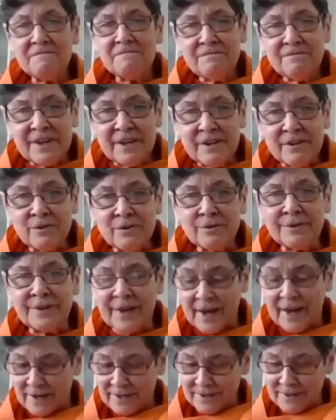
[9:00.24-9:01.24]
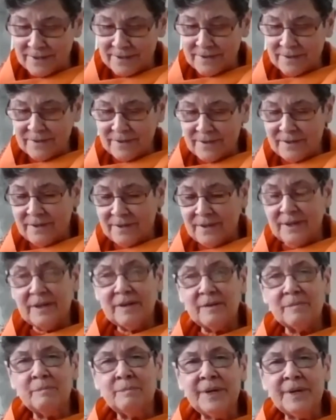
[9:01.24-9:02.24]
feel that,
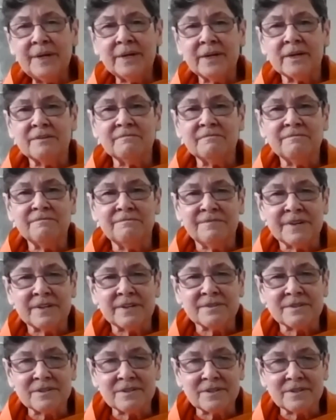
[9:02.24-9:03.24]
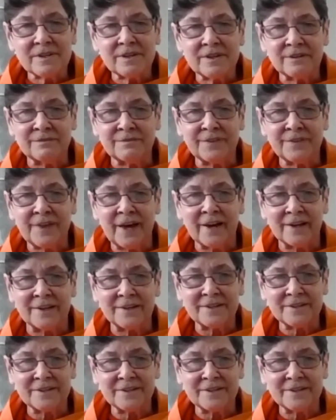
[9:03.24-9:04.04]
be convinced of that.